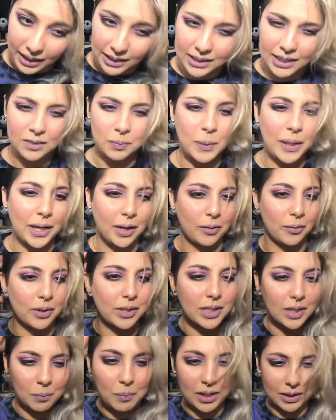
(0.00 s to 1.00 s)
And let's make it
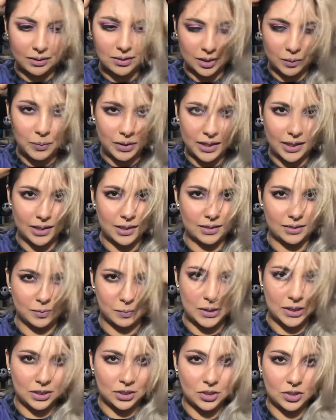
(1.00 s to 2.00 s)
really messy because
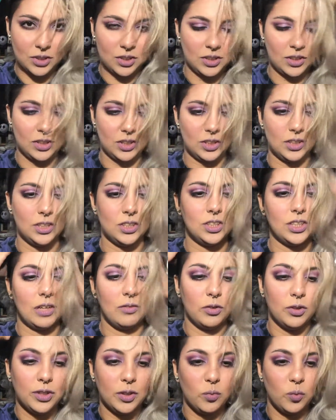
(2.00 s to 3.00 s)
BeetleJuice is just
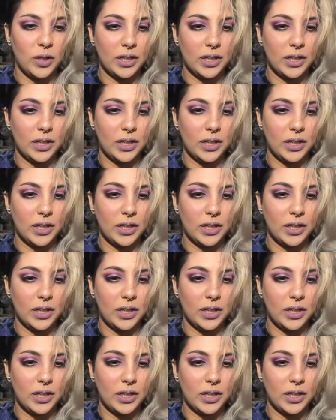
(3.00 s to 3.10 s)
disheveled and